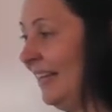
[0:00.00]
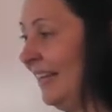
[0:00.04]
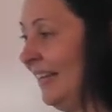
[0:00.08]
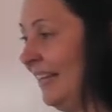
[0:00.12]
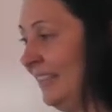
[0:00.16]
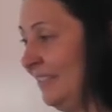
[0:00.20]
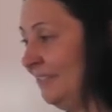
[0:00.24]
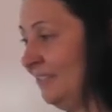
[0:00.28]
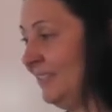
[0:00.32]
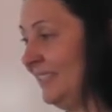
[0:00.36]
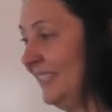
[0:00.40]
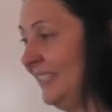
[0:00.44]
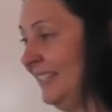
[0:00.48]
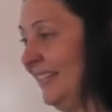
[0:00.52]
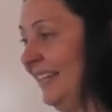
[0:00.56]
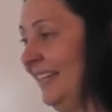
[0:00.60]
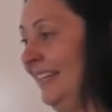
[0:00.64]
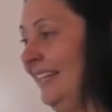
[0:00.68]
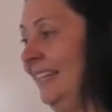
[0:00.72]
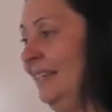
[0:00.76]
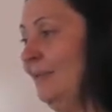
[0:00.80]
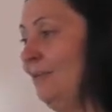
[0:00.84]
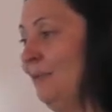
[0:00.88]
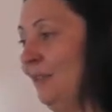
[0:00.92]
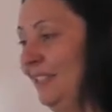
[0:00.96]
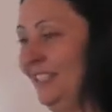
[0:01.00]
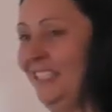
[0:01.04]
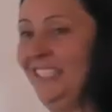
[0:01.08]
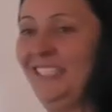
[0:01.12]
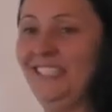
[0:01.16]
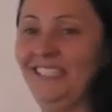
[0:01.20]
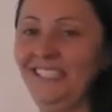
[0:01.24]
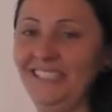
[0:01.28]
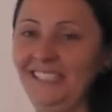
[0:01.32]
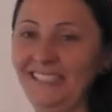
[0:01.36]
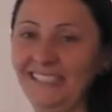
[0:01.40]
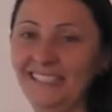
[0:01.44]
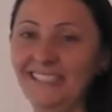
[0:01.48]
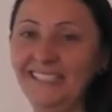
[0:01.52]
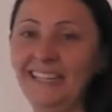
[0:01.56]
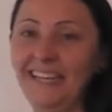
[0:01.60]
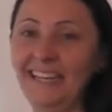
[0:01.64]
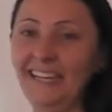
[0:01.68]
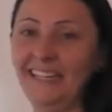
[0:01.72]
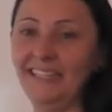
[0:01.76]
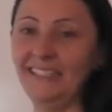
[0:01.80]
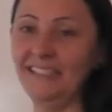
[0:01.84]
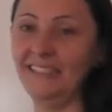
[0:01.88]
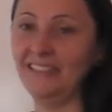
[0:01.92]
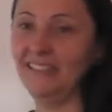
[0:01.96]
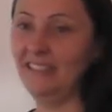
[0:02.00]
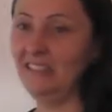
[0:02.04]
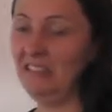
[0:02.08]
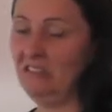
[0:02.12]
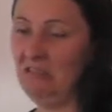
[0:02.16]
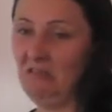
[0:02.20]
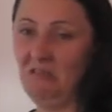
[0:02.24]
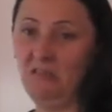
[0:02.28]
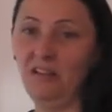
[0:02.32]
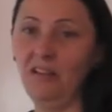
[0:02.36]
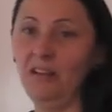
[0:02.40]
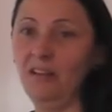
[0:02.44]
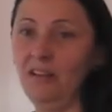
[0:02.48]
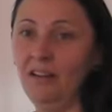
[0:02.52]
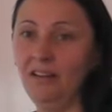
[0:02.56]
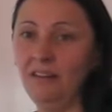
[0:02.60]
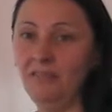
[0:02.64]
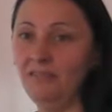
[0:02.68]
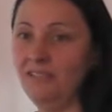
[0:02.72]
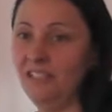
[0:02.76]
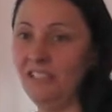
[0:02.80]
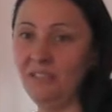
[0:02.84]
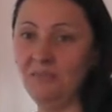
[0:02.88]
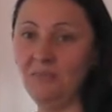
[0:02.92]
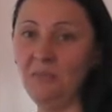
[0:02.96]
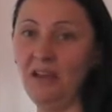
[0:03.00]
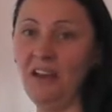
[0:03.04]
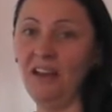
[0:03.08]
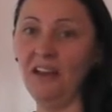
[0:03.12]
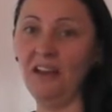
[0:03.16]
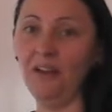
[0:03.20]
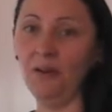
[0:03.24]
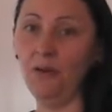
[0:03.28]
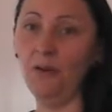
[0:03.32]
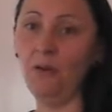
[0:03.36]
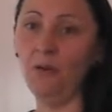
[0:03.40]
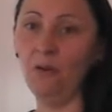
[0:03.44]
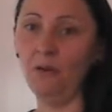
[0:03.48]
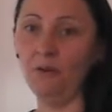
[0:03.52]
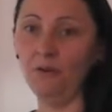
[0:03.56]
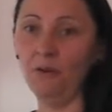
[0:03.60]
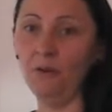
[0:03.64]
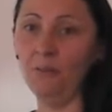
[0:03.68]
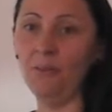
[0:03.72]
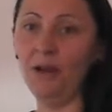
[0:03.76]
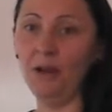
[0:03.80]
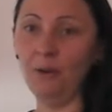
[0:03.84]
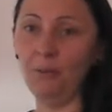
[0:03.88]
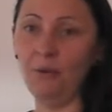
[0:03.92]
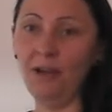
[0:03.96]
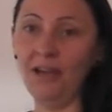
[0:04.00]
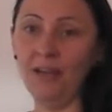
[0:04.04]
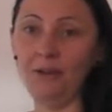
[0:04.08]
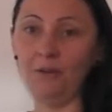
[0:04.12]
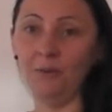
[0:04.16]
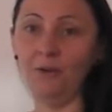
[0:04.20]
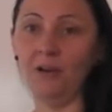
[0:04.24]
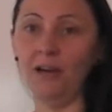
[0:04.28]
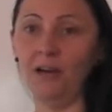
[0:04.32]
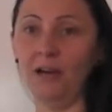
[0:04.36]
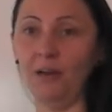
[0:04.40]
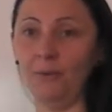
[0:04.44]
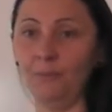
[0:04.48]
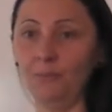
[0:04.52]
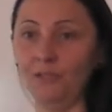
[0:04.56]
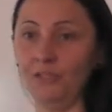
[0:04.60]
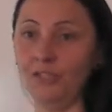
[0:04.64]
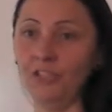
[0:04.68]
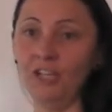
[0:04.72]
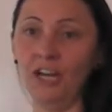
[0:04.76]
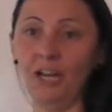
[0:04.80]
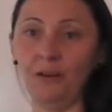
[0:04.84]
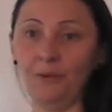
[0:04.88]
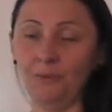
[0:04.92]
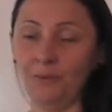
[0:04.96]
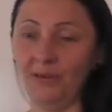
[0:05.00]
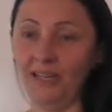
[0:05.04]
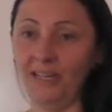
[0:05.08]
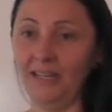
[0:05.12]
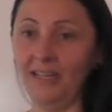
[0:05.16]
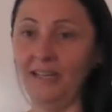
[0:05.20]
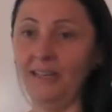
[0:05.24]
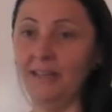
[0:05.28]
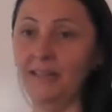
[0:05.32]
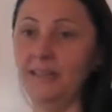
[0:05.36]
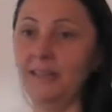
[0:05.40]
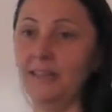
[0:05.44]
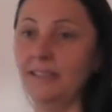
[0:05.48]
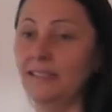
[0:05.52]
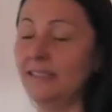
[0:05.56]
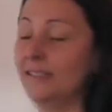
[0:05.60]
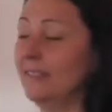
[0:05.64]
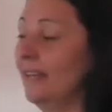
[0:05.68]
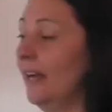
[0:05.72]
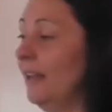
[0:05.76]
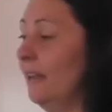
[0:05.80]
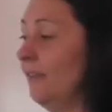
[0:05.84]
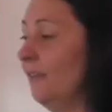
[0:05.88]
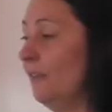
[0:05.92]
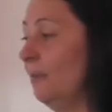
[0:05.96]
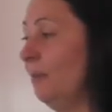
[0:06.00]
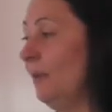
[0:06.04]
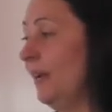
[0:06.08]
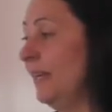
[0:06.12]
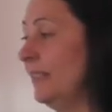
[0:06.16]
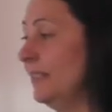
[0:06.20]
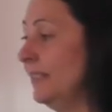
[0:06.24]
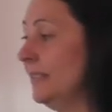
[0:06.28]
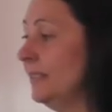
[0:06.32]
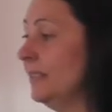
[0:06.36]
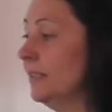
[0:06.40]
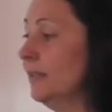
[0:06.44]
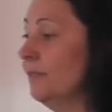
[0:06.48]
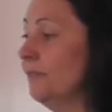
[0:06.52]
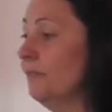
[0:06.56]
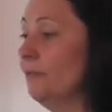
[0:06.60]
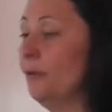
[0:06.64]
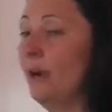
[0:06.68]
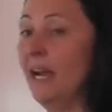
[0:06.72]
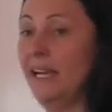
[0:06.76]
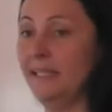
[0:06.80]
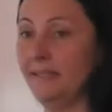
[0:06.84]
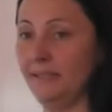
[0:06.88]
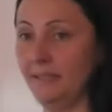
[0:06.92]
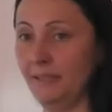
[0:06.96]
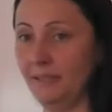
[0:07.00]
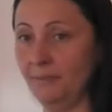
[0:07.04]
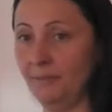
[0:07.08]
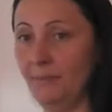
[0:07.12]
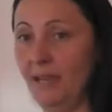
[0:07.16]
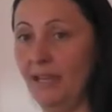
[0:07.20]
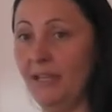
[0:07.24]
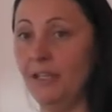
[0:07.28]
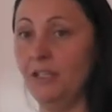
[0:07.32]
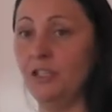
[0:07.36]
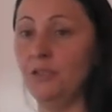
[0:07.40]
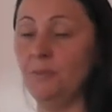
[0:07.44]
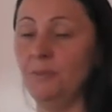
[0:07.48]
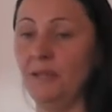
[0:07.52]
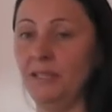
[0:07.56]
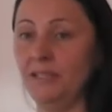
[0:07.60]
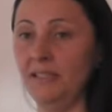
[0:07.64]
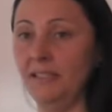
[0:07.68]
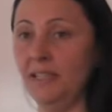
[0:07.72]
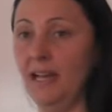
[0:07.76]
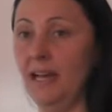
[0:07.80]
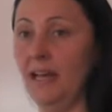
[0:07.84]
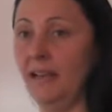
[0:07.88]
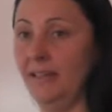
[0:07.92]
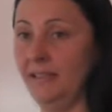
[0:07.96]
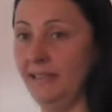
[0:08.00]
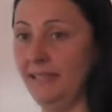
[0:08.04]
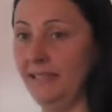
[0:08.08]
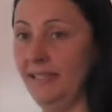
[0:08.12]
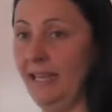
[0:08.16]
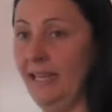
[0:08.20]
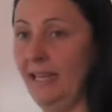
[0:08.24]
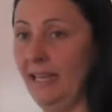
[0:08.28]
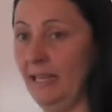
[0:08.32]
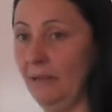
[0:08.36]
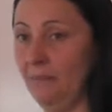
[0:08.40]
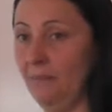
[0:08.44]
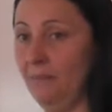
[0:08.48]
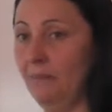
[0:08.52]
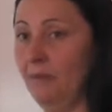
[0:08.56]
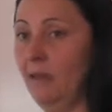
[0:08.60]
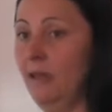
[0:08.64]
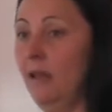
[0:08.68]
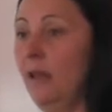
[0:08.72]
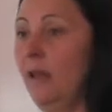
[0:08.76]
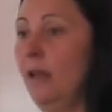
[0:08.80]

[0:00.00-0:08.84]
Interestingly, the practitioners said it doesn't matter at all, no matter where you are, in which country. It's kind of the basics of crisis management are the same.